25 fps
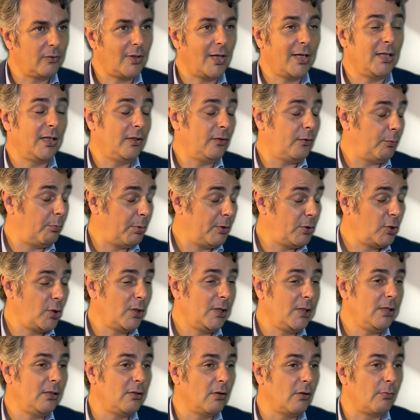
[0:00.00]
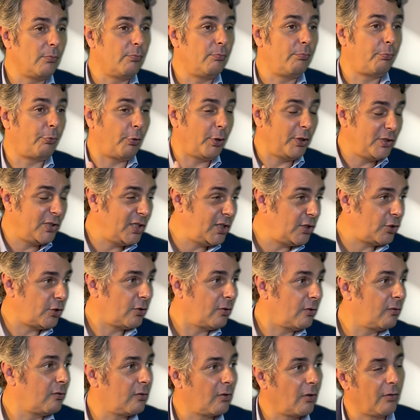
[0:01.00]
and especially the
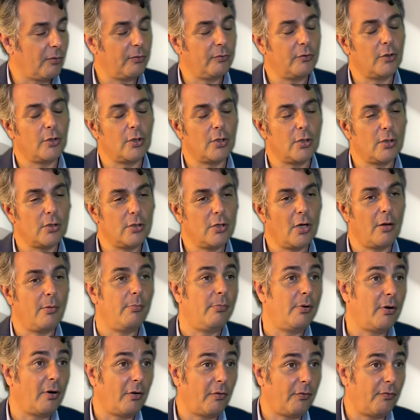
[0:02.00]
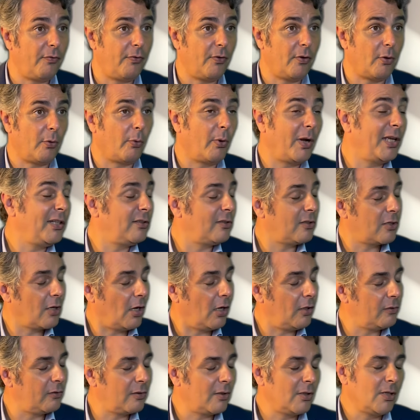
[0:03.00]
predictions of the number of rate
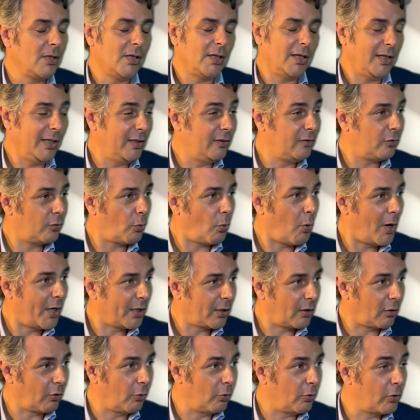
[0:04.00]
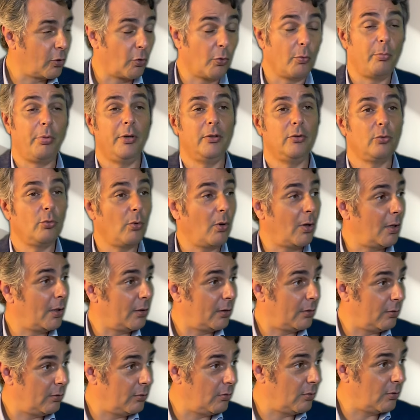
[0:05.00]
cut, it's quite low compared
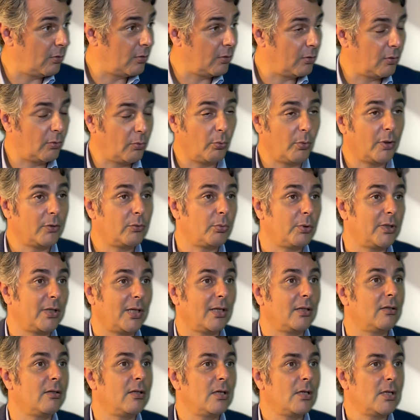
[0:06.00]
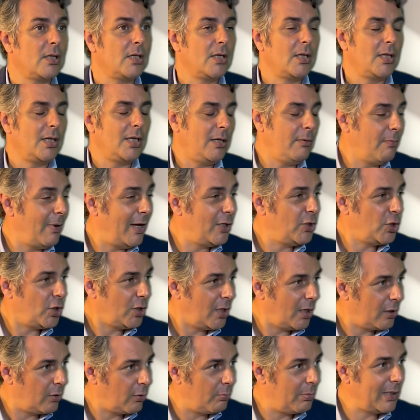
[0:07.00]
to what we can imagine
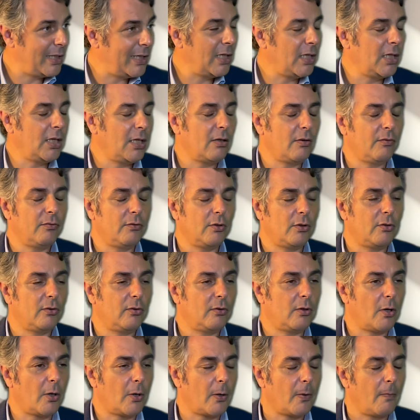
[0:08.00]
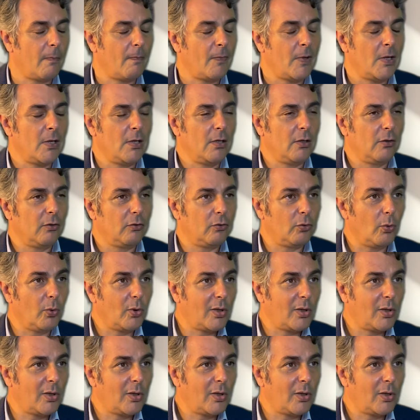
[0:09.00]
at the beginning of this year. So